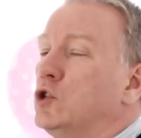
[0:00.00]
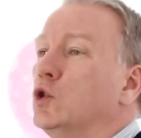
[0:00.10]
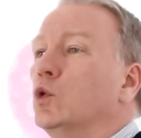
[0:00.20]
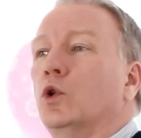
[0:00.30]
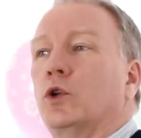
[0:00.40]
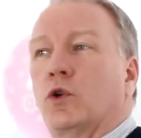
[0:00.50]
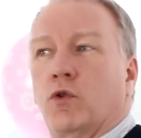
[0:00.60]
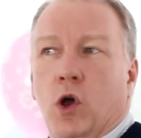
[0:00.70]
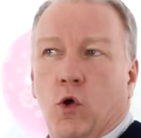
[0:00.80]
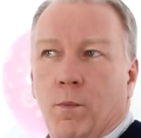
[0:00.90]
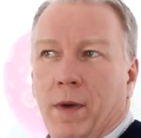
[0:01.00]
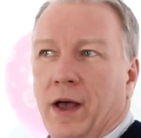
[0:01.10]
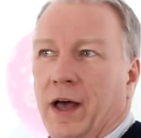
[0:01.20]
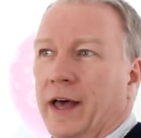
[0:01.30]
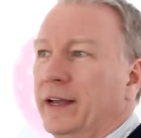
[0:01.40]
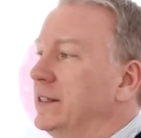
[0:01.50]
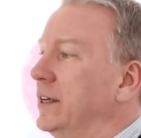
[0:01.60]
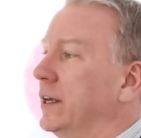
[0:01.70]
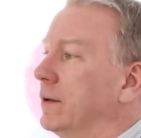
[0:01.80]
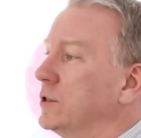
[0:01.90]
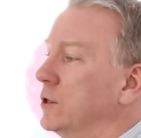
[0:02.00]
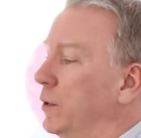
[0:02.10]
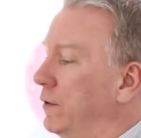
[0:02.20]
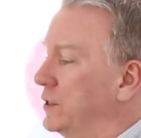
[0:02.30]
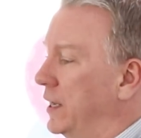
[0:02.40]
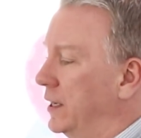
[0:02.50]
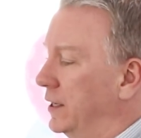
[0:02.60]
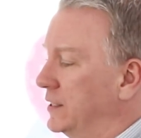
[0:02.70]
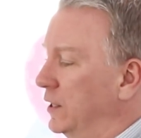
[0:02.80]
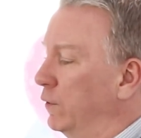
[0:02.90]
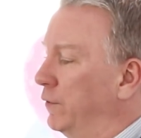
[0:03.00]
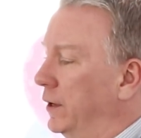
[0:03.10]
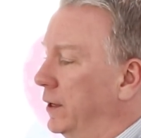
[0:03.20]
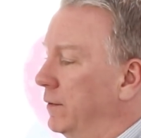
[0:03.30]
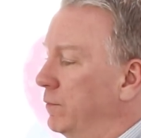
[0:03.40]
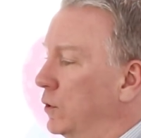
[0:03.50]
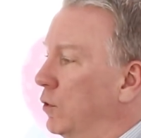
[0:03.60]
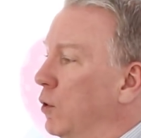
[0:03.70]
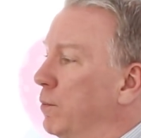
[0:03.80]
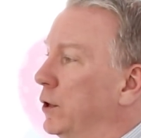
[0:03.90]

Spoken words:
dual chrome idea. So we've taken a silver chrome